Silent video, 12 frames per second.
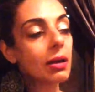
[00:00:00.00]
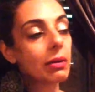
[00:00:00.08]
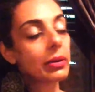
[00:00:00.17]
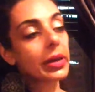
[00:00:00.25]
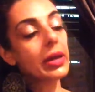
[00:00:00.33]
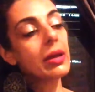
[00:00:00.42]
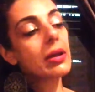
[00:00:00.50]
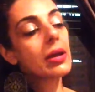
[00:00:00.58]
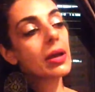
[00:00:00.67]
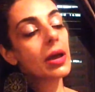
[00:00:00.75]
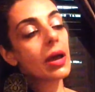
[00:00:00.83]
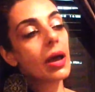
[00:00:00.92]
Okay?
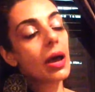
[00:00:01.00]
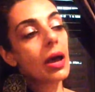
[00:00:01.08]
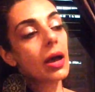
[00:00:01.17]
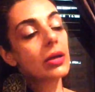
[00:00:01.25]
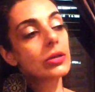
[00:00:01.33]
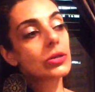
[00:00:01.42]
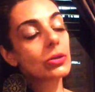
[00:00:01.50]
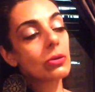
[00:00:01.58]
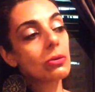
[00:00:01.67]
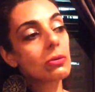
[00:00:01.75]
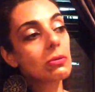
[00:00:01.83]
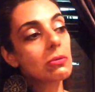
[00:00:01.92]

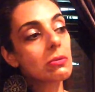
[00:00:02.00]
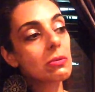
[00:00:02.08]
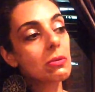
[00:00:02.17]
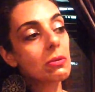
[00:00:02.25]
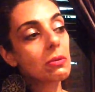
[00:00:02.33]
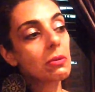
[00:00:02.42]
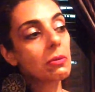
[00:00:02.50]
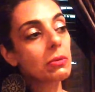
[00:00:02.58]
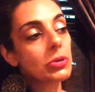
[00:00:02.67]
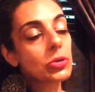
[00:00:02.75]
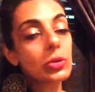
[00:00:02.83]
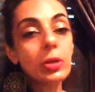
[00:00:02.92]
So
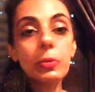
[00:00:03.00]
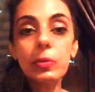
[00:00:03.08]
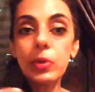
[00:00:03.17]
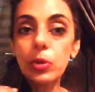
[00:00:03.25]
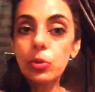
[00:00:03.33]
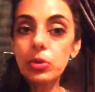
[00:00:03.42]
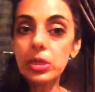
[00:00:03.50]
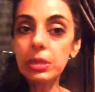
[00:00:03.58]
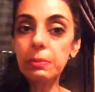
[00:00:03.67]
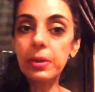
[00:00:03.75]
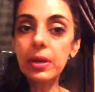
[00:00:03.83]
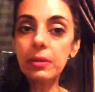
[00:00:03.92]
it's only when we go
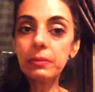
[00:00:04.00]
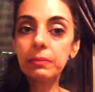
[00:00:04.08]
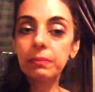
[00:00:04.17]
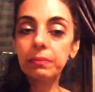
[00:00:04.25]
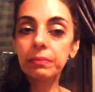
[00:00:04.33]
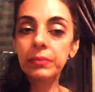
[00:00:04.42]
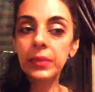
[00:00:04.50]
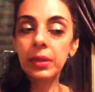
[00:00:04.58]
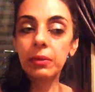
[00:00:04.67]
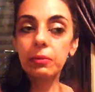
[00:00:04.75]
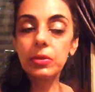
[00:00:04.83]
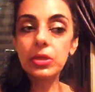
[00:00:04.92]
deeper,
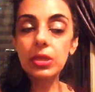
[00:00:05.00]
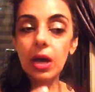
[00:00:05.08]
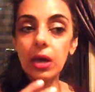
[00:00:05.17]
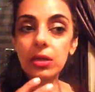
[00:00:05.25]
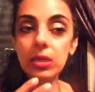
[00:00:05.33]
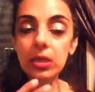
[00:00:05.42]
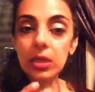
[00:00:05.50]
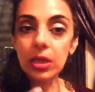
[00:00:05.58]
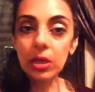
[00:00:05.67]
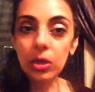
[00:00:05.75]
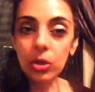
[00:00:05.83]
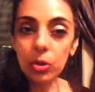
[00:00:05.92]
we start
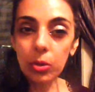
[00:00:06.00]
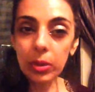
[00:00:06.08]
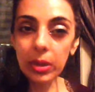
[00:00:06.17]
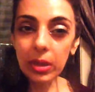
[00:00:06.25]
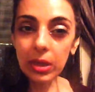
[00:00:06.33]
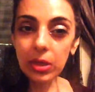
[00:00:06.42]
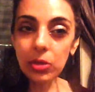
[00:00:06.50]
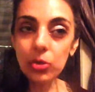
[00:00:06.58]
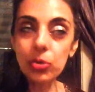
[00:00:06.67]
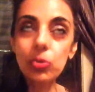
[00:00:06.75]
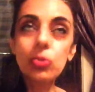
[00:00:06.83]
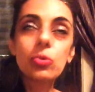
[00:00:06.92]
going
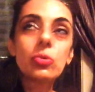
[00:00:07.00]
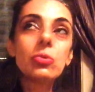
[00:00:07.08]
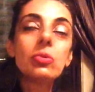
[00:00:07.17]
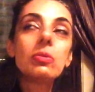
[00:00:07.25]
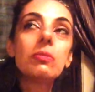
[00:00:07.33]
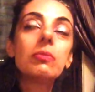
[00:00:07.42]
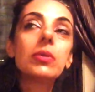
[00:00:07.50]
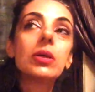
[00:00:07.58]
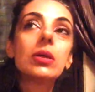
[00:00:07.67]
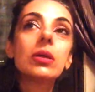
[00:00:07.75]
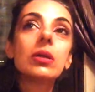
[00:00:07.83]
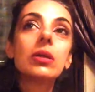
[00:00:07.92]
into
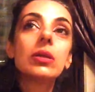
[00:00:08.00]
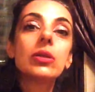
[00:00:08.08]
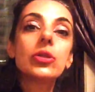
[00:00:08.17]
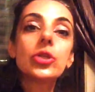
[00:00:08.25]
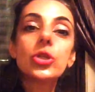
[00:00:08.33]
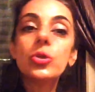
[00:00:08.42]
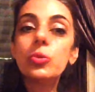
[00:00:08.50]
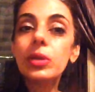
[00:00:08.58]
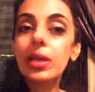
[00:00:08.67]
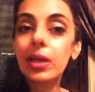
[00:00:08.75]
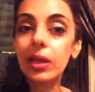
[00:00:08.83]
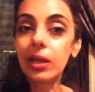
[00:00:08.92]

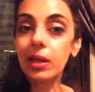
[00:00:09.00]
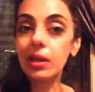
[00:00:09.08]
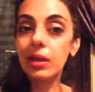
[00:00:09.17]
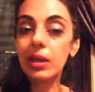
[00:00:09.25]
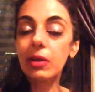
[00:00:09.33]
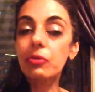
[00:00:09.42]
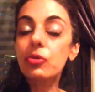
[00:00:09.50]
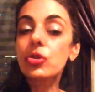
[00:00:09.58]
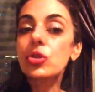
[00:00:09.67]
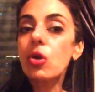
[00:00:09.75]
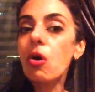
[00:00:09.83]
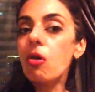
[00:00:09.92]
tuning and
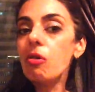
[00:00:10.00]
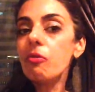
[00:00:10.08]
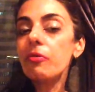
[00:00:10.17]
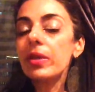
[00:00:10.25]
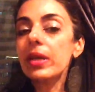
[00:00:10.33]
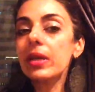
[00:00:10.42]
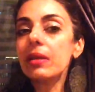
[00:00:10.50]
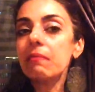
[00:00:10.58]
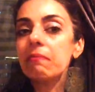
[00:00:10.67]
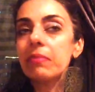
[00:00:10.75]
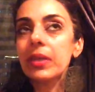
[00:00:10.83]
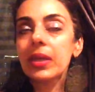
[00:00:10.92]

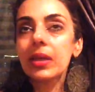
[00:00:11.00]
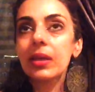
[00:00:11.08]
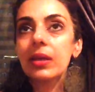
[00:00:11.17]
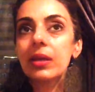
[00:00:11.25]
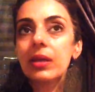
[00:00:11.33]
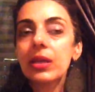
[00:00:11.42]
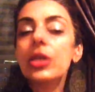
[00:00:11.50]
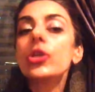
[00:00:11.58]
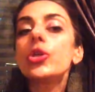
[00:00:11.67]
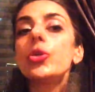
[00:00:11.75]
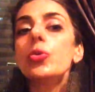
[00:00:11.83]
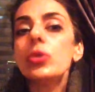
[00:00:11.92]
resolving
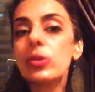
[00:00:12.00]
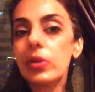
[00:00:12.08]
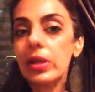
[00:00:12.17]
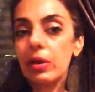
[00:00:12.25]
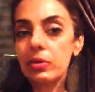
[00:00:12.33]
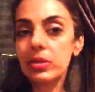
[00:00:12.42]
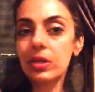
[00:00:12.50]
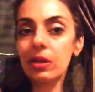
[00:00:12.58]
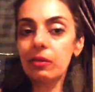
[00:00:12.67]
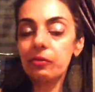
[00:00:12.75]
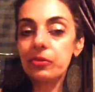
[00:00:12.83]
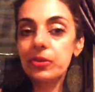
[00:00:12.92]
issues within
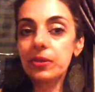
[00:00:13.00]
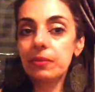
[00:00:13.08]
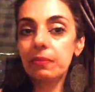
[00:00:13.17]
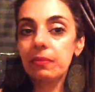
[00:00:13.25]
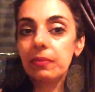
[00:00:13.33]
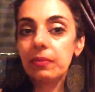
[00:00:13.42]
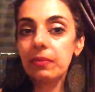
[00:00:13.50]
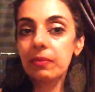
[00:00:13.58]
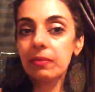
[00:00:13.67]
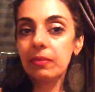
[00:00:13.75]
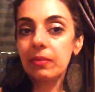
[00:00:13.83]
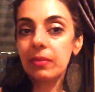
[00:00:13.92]
ourselves.
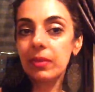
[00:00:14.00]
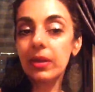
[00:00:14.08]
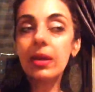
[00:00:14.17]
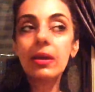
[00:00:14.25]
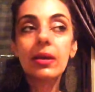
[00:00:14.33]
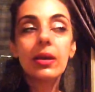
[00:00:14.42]
Okay?